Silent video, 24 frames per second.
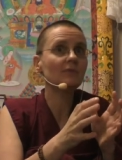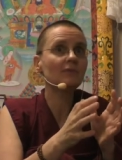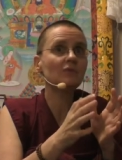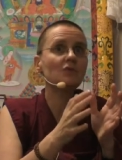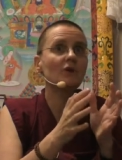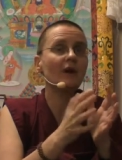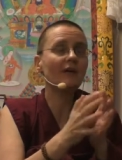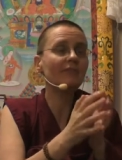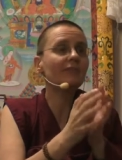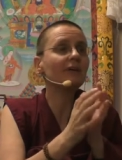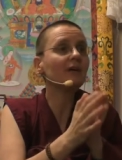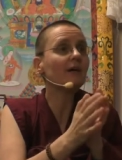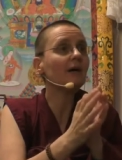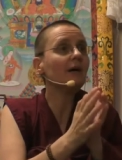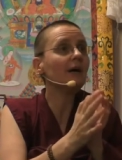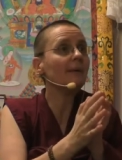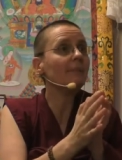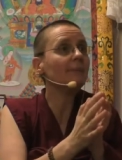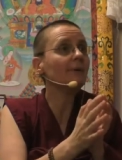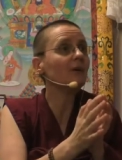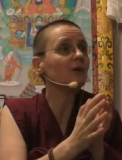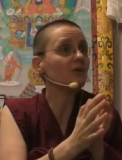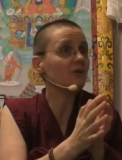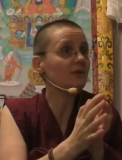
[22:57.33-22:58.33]
You have a
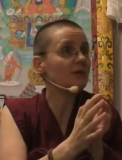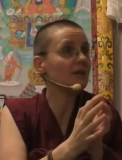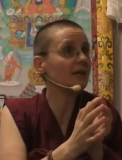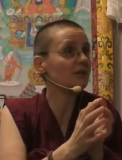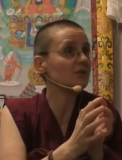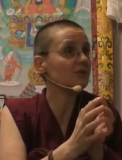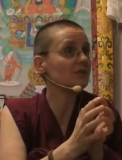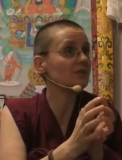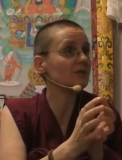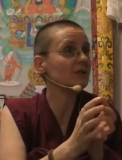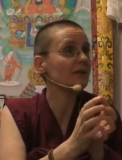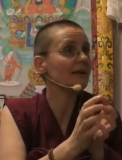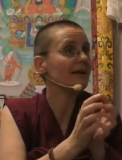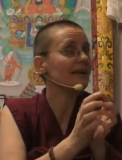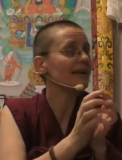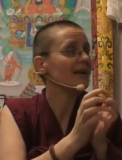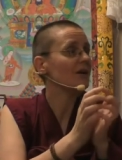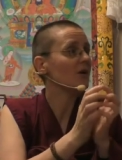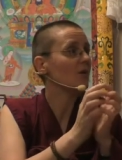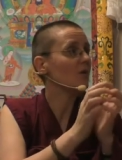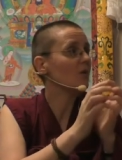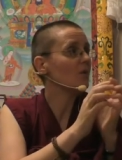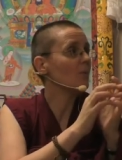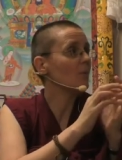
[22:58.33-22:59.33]
karmic connection.
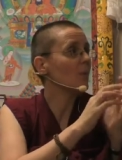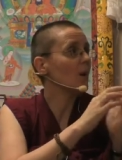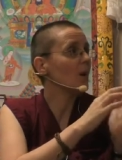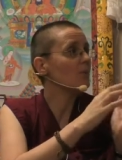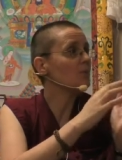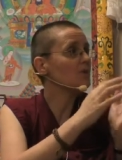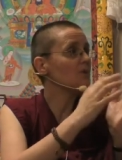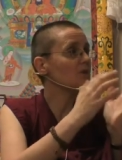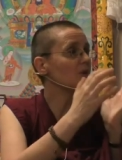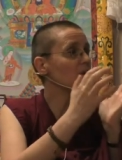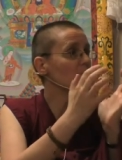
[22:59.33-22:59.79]
The moment